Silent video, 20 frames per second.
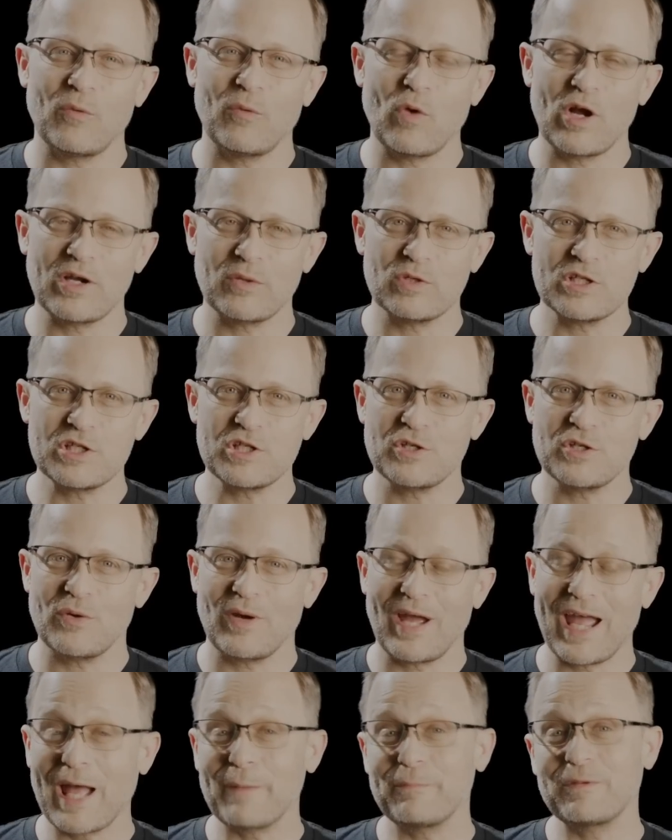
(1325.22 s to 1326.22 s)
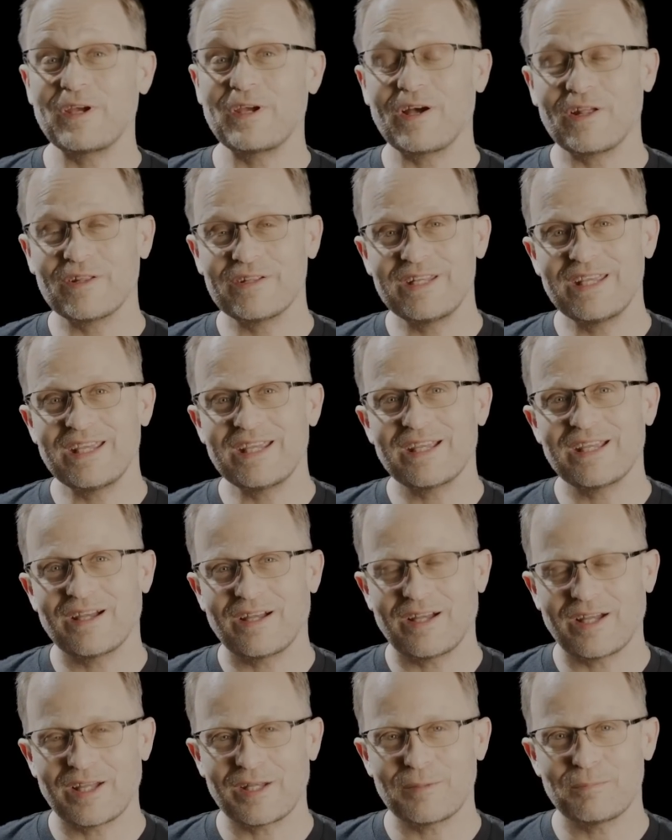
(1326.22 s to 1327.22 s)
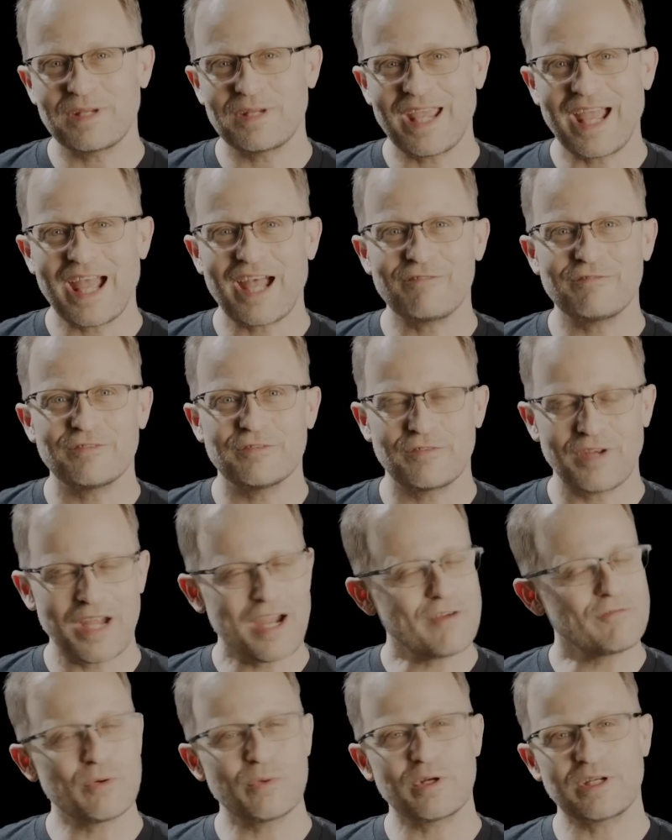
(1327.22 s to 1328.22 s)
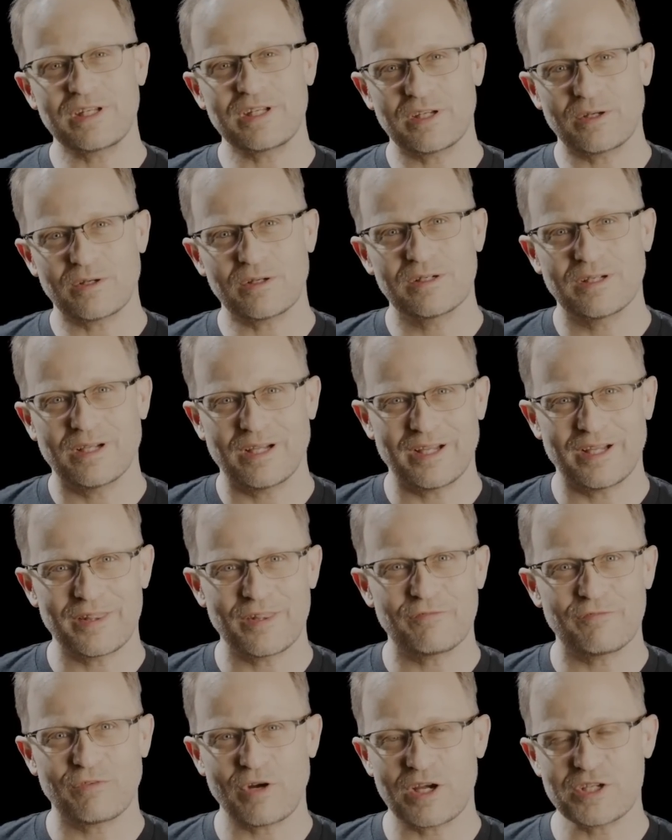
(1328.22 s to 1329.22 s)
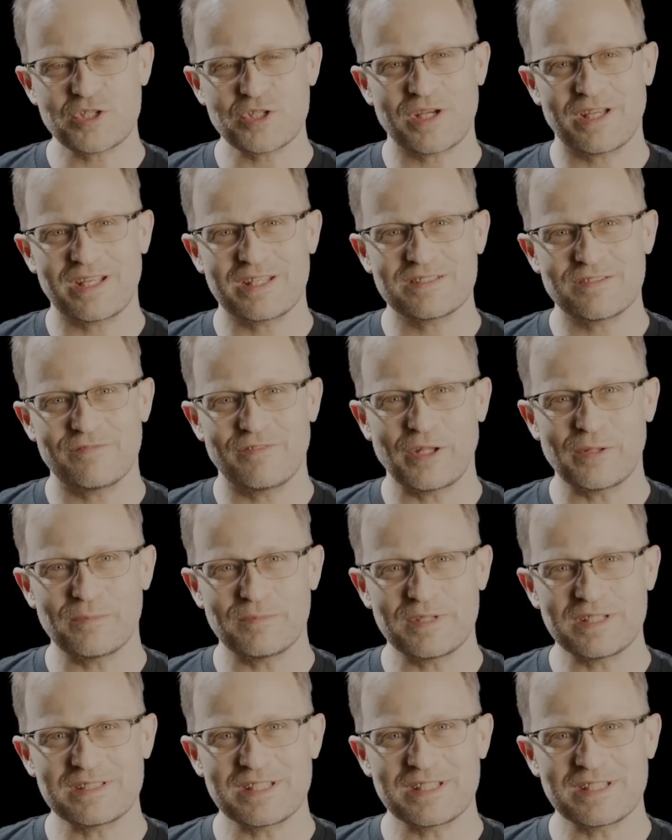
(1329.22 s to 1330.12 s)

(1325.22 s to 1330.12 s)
want to wish you a happy holiday on behalf of everyone here on the Frost Giant development